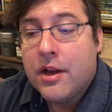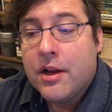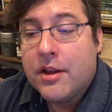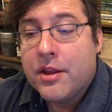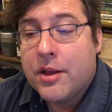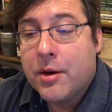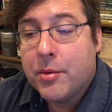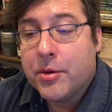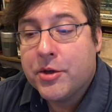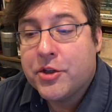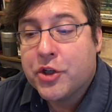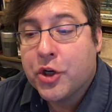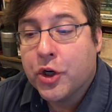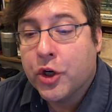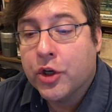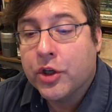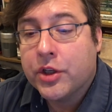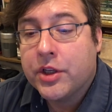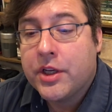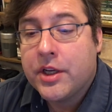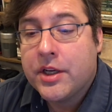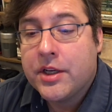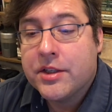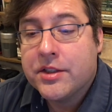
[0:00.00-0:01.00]
There were
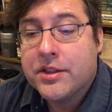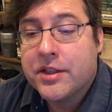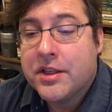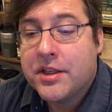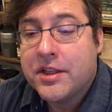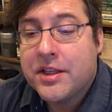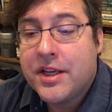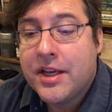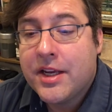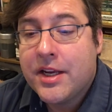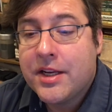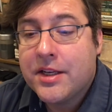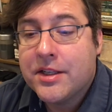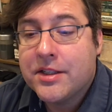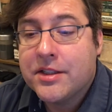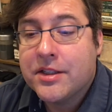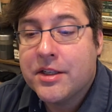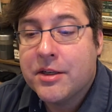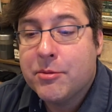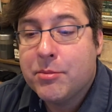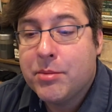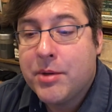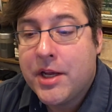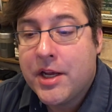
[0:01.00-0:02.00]
turkeys and geese
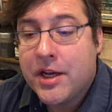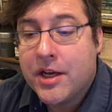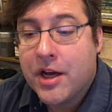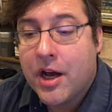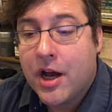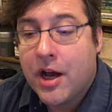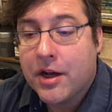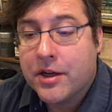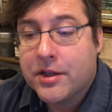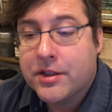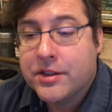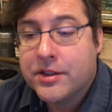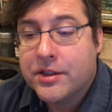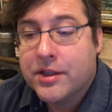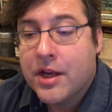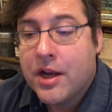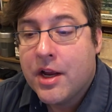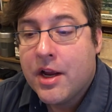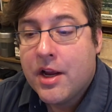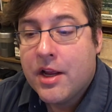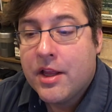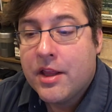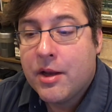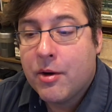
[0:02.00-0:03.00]
and peacocks.
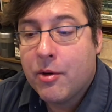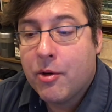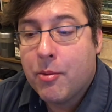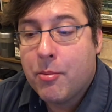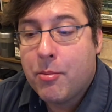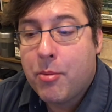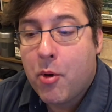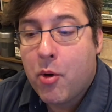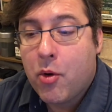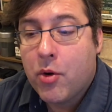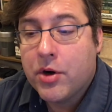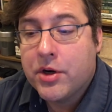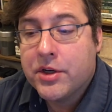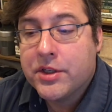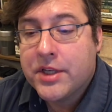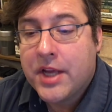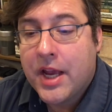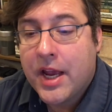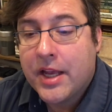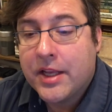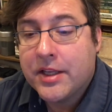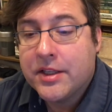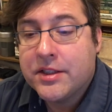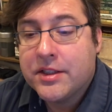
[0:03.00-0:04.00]
There were boars'
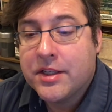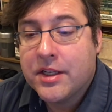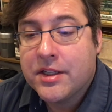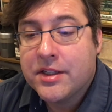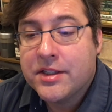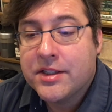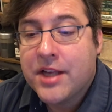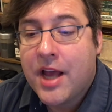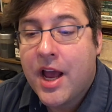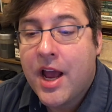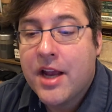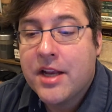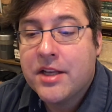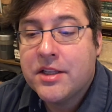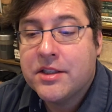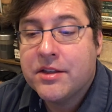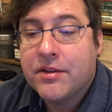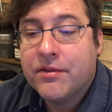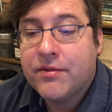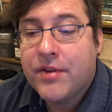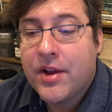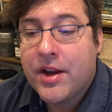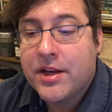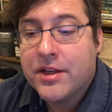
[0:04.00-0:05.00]
heads and sides
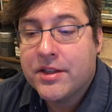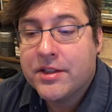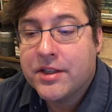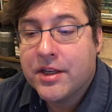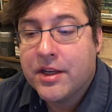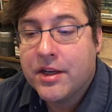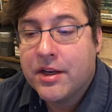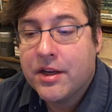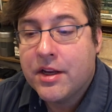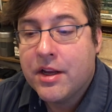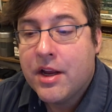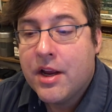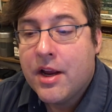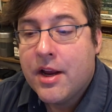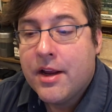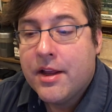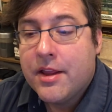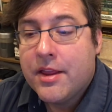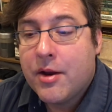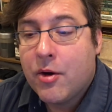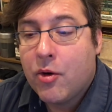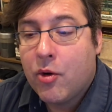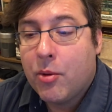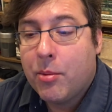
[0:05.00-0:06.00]
of venison.
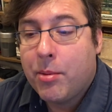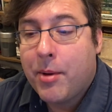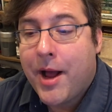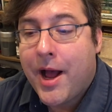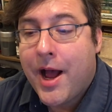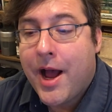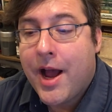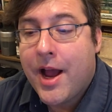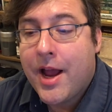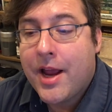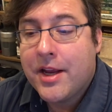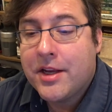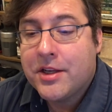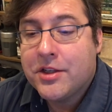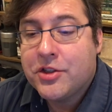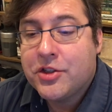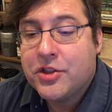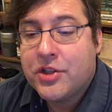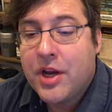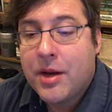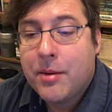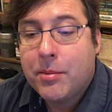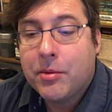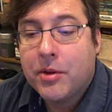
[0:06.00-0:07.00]
There were pies
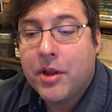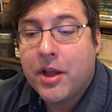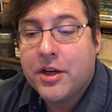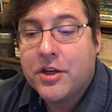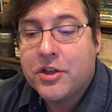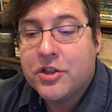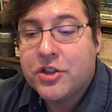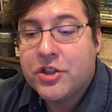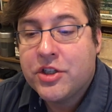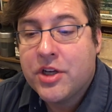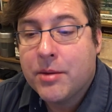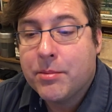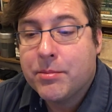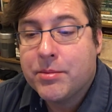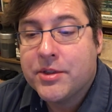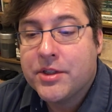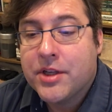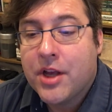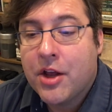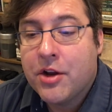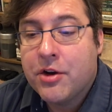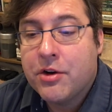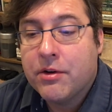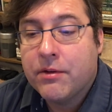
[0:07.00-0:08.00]
shaped like ships
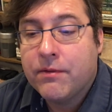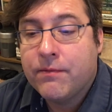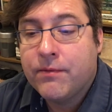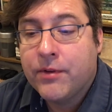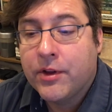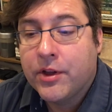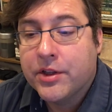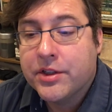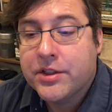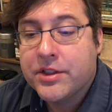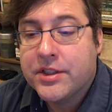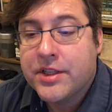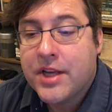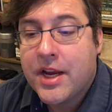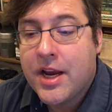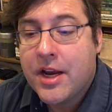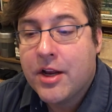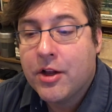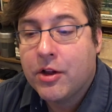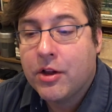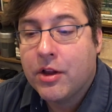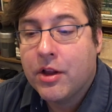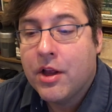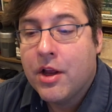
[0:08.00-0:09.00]
under full
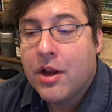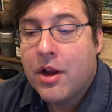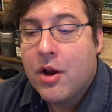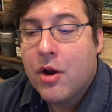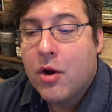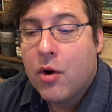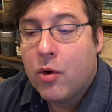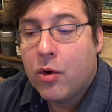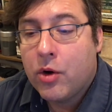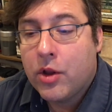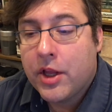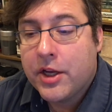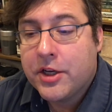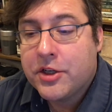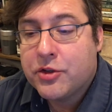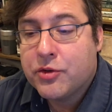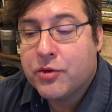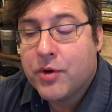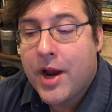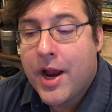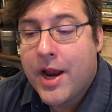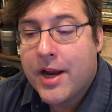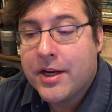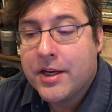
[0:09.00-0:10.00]
sail, or like
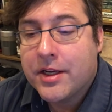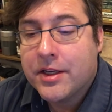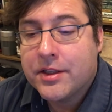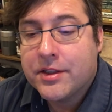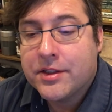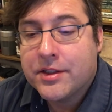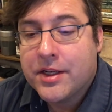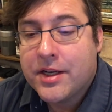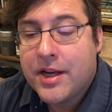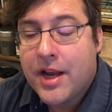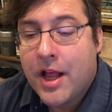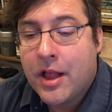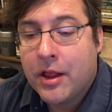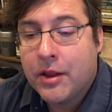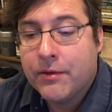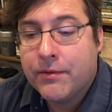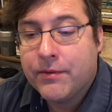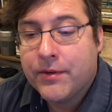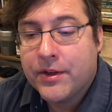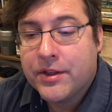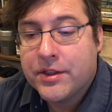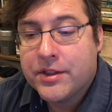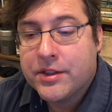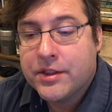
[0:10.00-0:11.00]
dragons and
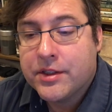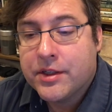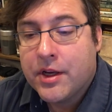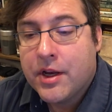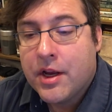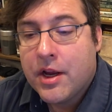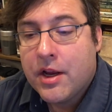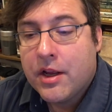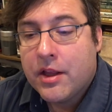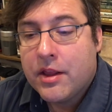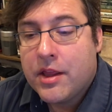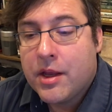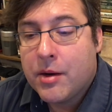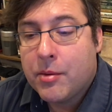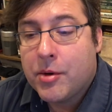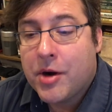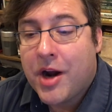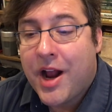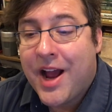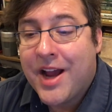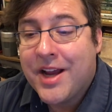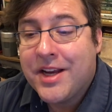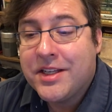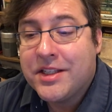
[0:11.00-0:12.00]
elephants. There
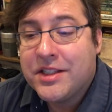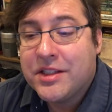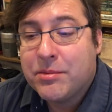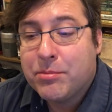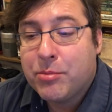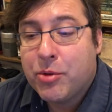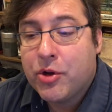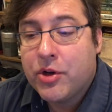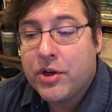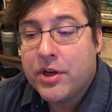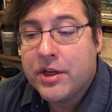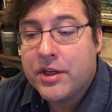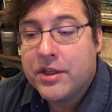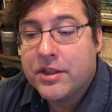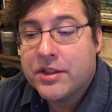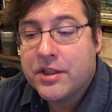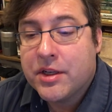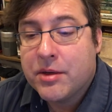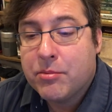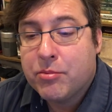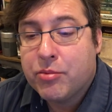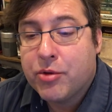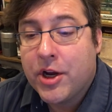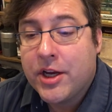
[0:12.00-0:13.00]
were ice puddings
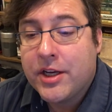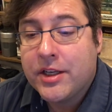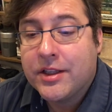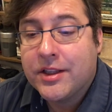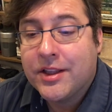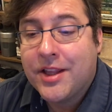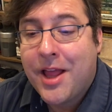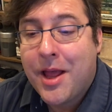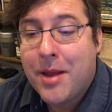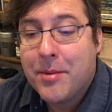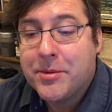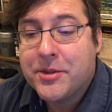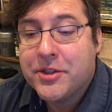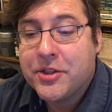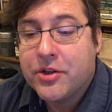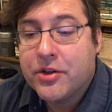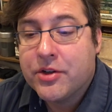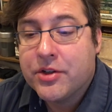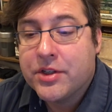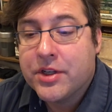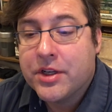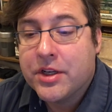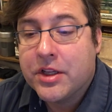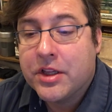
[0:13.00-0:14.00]
and bright
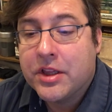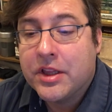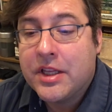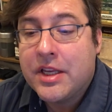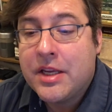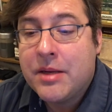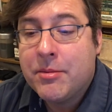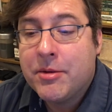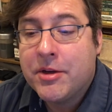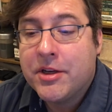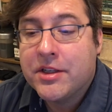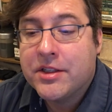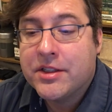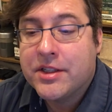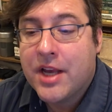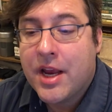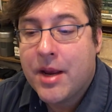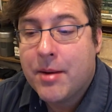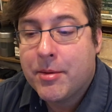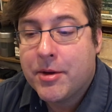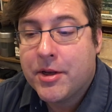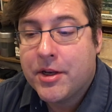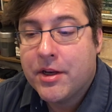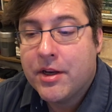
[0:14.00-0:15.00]
lobsters and gleaming
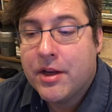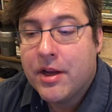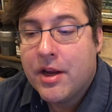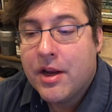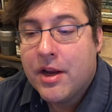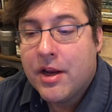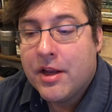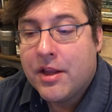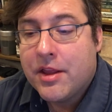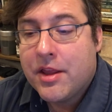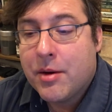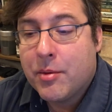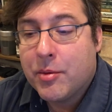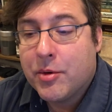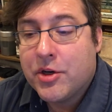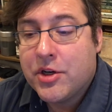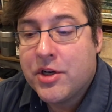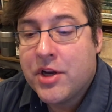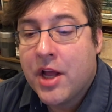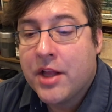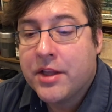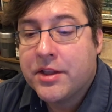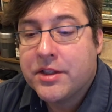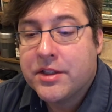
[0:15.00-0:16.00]
salmon. There were
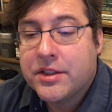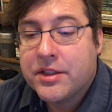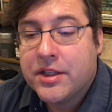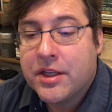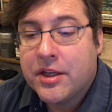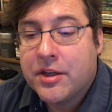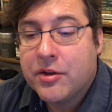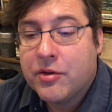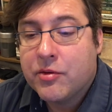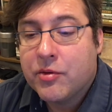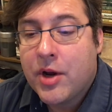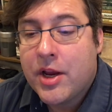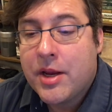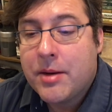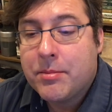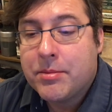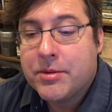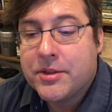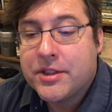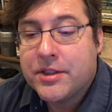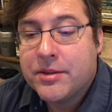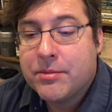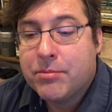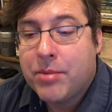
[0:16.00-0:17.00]
nuts and
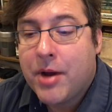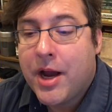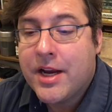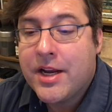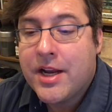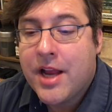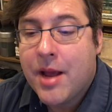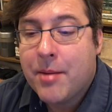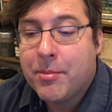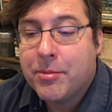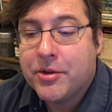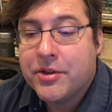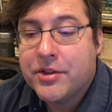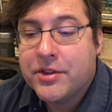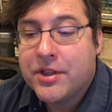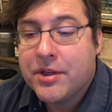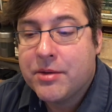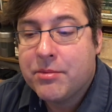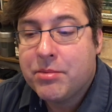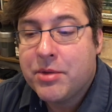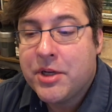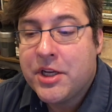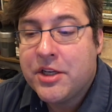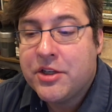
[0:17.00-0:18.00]
grapes, pineapples
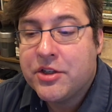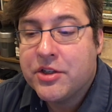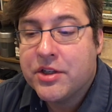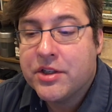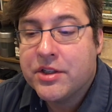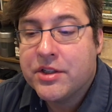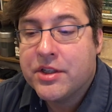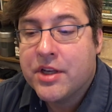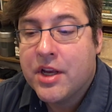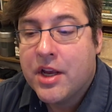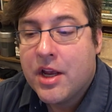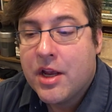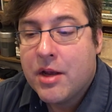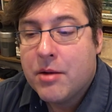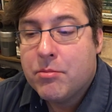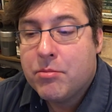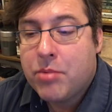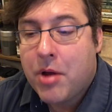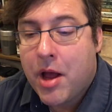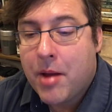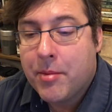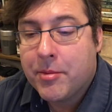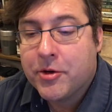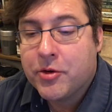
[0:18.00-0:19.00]
and peaches,
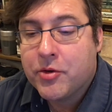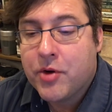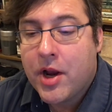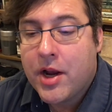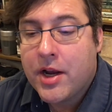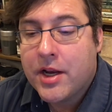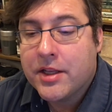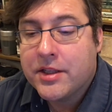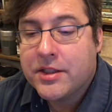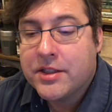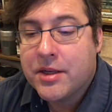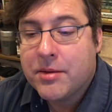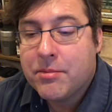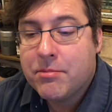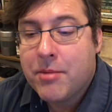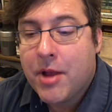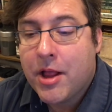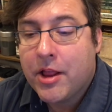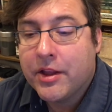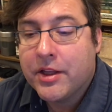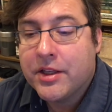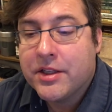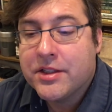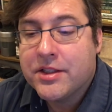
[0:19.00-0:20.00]
pomegranates and
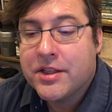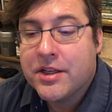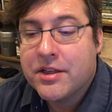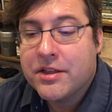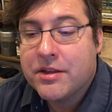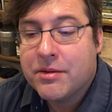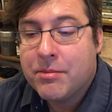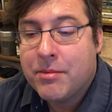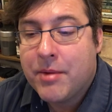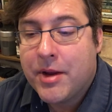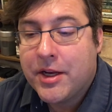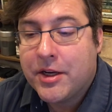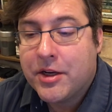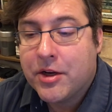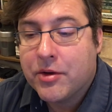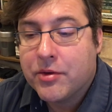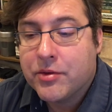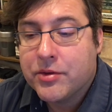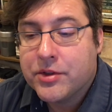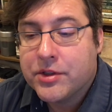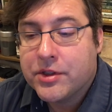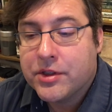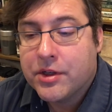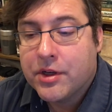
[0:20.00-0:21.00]
melons and
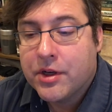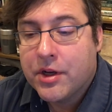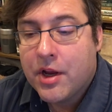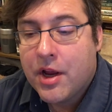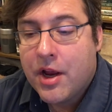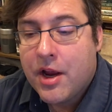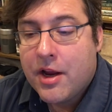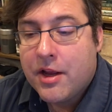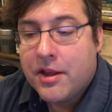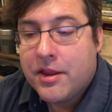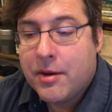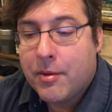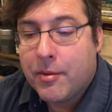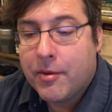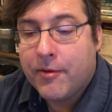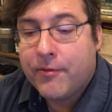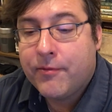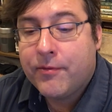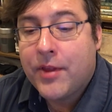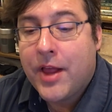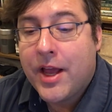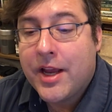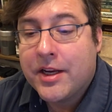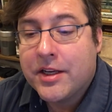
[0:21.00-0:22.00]
tomatoes. There were
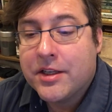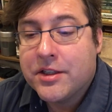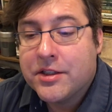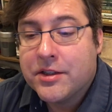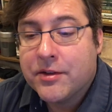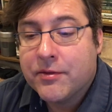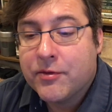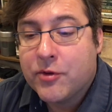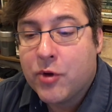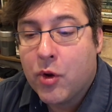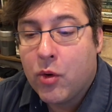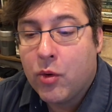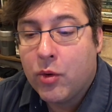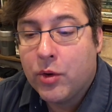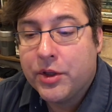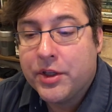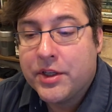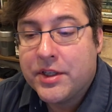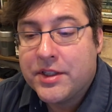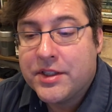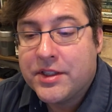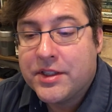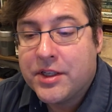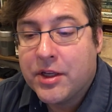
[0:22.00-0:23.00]
flagons of gold
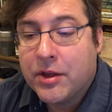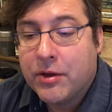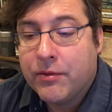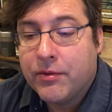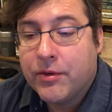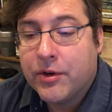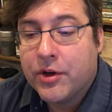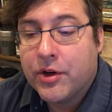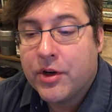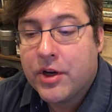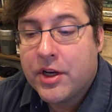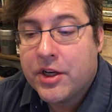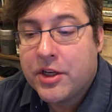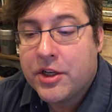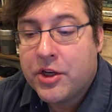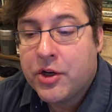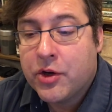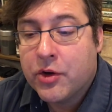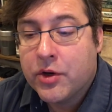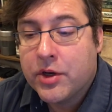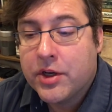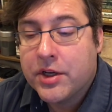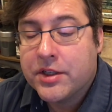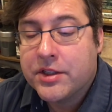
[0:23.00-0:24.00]
and silver and
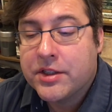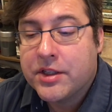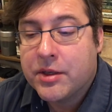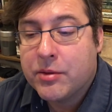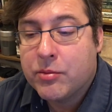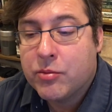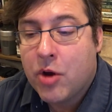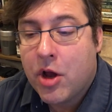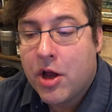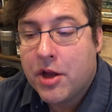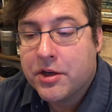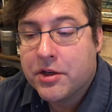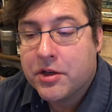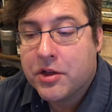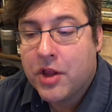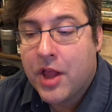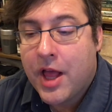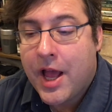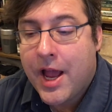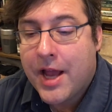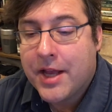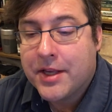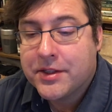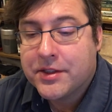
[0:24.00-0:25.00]
curiously wrought
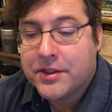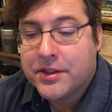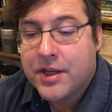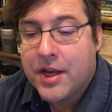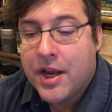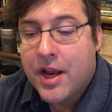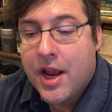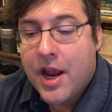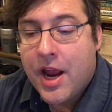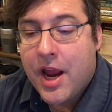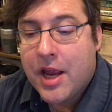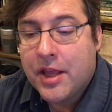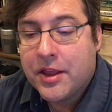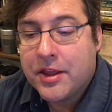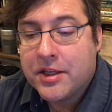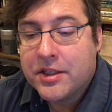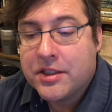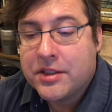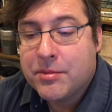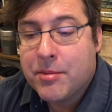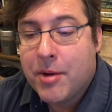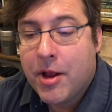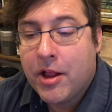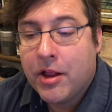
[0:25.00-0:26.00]
glass, and the
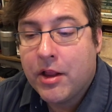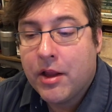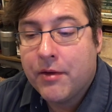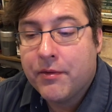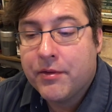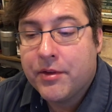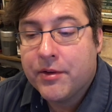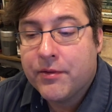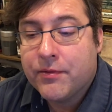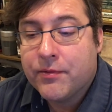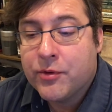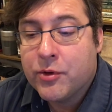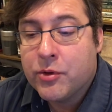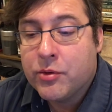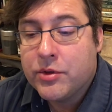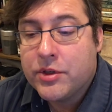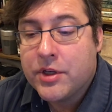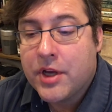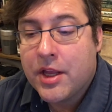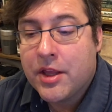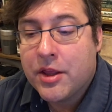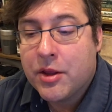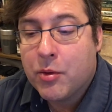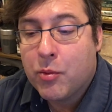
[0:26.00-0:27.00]
smell of the fruit
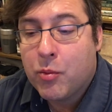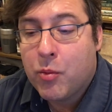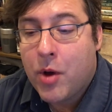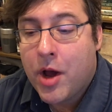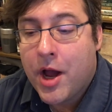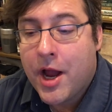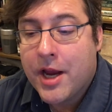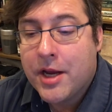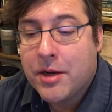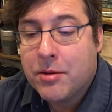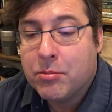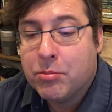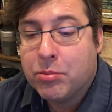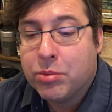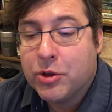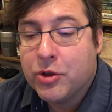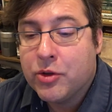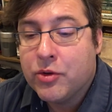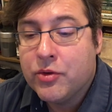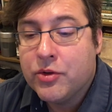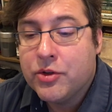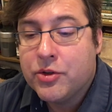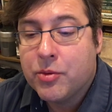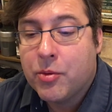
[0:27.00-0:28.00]
and the wine
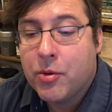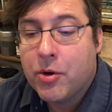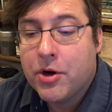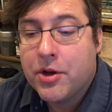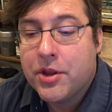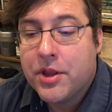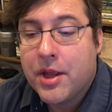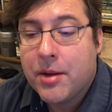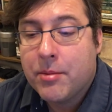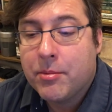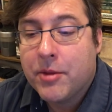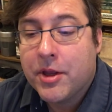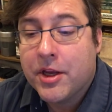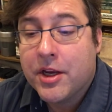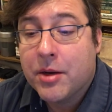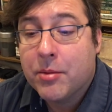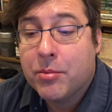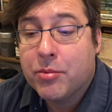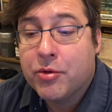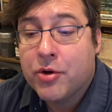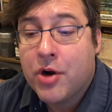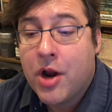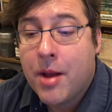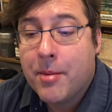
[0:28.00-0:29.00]
blew toward them like a
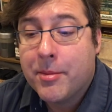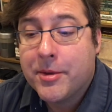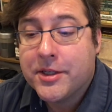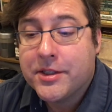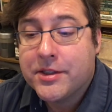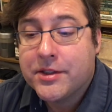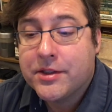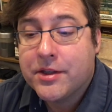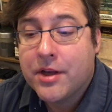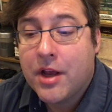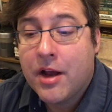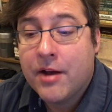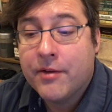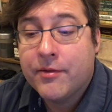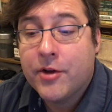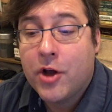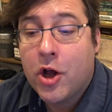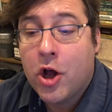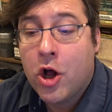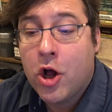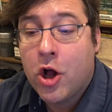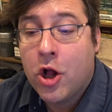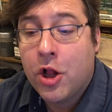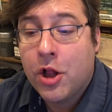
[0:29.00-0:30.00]
promise of
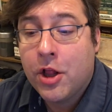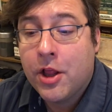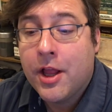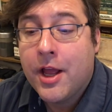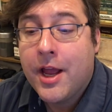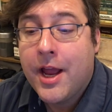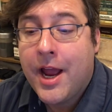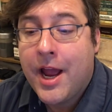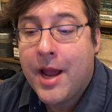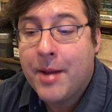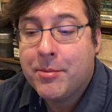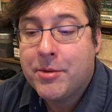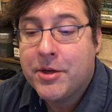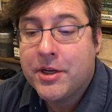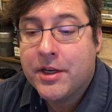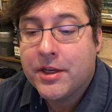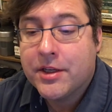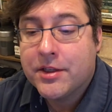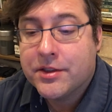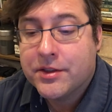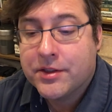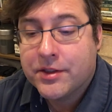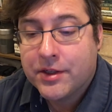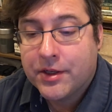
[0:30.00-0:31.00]
all
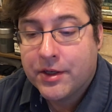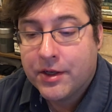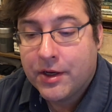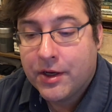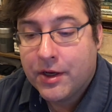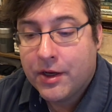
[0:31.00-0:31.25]
happiness.